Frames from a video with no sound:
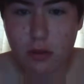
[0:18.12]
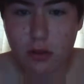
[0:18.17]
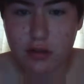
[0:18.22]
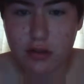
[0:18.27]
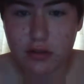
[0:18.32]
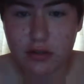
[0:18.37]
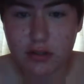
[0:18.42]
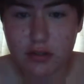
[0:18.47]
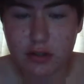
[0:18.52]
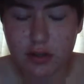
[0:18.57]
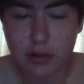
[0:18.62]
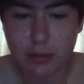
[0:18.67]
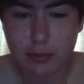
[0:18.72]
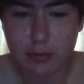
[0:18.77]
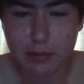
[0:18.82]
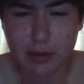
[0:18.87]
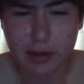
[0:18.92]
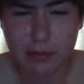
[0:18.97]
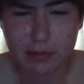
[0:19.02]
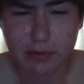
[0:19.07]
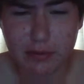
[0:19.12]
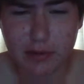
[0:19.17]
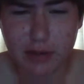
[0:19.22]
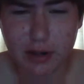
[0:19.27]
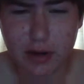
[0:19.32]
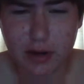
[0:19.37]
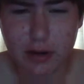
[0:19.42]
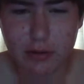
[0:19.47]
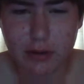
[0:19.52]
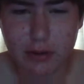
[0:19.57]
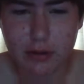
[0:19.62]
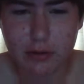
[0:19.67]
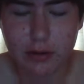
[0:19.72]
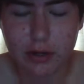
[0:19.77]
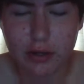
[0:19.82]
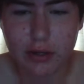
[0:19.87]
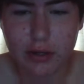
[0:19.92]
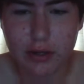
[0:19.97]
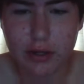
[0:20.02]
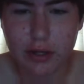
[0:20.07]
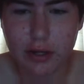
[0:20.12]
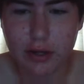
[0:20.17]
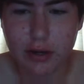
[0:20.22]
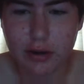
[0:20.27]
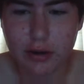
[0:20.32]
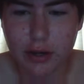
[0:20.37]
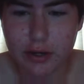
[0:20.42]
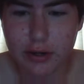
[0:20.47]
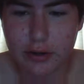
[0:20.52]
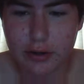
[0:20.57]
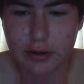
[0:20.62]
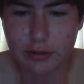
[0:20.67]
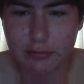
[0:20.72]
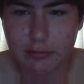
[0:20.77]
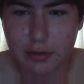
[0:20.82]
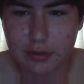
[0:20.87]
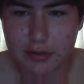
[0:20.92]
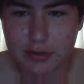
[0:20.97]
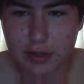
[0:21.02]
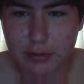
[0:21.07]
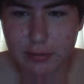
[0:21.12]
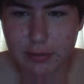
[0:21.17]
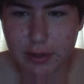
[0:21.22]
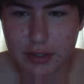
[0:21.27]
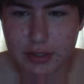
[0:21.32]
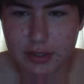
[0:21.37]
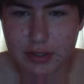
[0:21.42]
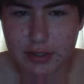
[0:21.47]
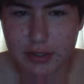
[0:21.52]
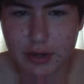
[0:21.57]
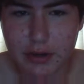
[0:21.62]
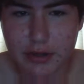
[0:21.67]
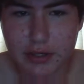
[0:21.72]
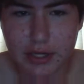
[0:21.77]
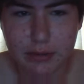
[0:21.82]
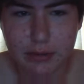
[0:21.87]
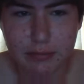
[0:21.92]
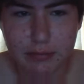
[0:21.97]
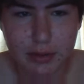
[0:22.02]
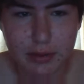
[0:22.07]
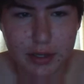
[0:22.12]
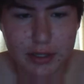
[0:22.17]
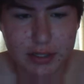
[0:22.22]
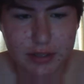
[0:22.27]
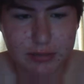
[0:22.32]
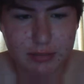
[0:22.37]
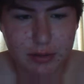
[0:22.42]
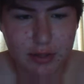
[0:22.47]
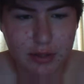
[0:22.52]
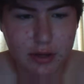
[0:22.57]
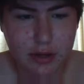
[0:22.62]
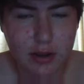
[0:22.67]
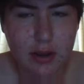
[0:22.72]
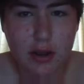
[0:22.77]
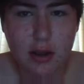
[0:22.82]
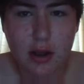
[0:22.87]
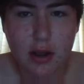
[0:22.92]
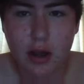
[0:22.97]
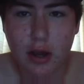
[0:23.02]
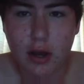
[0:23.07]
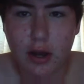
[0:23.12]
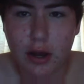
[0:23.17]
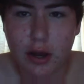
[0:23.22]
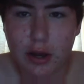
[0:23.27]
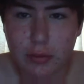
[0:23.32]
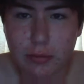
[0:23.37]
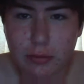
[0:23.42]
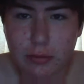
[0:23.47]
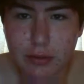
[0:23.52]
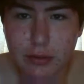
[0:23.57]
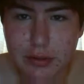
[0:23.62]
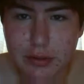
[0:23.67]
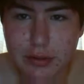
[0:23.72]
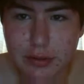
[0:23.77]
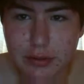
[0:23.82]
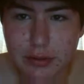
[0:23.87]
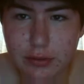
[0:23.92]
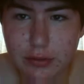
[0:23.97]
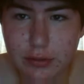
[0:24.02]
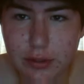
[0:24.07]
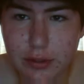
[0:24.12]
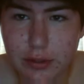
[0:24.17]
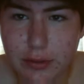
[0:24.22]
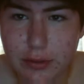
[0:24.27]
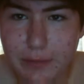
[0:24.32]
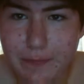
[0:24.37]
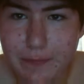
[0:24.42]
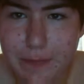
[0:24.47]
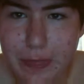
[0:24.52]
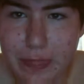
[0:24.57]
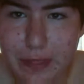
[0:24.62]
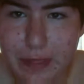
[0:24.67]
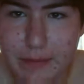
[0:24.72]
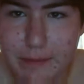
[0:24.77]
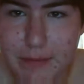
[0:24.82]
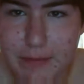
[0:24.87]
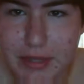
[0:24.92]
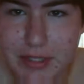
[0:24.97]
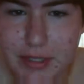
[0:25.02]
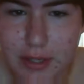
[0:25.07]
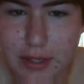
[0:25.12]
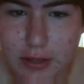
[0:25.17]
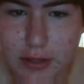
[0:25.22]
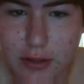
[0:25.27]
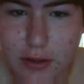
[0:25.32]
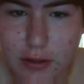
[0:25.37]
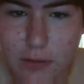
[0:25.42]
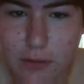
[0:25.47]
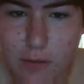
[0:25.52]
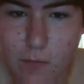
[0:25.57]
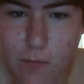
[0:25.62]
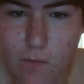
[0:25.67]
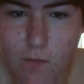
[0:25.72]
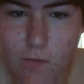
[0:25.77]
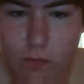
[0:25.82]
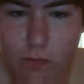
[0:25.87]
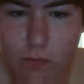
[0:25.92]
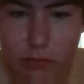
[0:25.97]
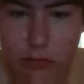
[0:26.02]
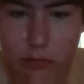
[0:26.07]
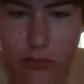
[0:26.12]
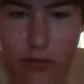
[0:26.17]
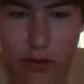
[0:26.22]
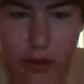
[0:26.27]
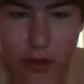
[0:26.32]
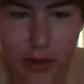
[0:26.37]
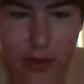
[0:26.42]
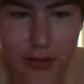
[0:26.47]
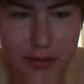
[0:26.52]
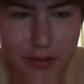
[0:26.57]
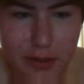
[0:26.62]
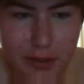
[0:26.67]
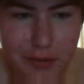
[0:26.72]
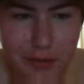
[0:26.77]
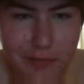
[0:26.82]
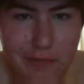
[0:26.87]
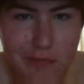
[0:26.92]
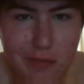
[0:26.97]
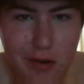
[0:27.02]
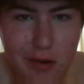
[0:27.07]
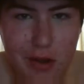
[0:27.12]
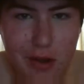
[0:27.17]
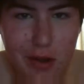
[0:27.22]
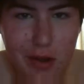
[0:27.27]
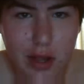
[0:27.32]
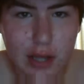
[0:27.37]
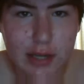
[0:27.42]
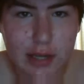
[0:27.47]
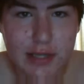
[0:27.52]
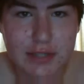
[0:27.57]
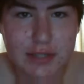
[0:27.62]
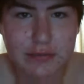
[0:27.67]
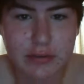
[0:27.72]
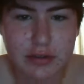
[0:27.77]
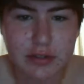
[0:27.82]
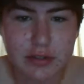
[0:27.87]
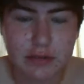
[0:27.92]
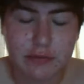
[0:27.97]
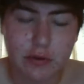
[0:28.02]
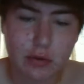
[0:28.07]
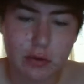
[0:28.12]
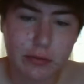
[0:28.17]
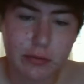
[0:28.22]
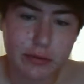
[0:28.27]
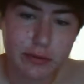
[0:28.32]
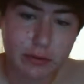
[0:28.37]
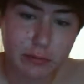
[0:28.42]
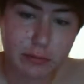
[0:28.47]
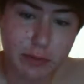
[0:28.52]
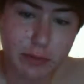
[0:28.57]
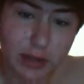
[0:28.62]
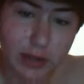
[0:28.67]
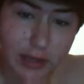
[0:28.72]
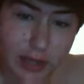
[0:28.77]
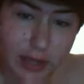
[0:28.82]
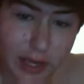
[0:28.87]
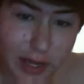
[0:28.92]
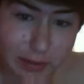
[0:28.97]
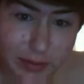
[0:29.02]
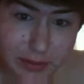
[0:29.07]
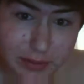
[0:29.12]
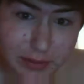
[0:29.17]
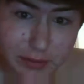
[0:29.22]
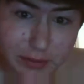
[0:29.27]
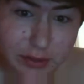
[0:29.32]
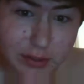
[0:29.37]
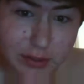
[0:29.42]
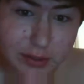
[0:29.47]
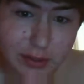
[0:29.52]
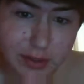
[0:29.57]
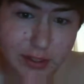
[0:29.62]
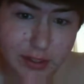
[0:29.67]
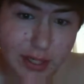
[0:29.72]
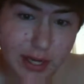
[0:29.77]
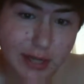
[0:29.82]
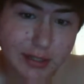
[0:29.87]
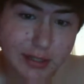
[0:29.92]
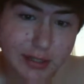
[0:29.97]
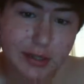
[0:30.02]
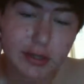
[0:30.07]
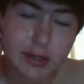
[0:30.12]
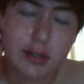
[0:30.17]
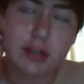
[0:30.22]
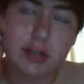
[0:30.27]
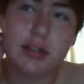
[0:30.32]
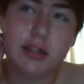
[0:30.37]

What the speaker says: So let me pull up the flyer really quickly. I know most of the matches that are taking place, but I don't want to miss anything. Okay, so I guess first and foremost would be Cannabis versus Disaster.